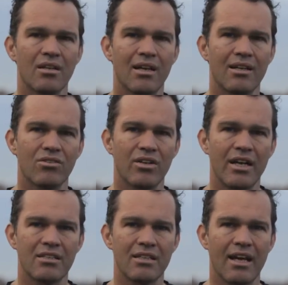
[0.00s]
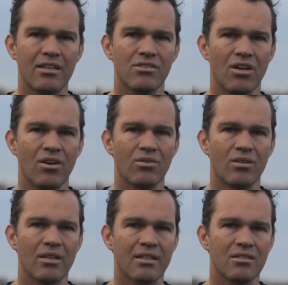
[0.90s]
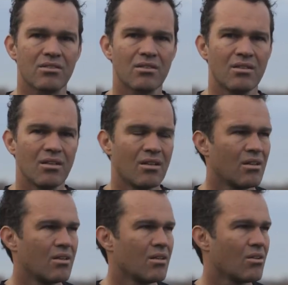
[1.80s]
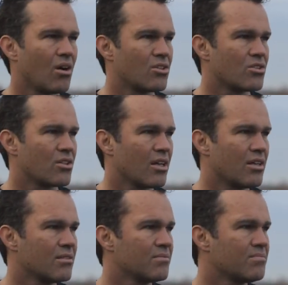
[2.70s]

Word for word: and creates a dead zone that's larger than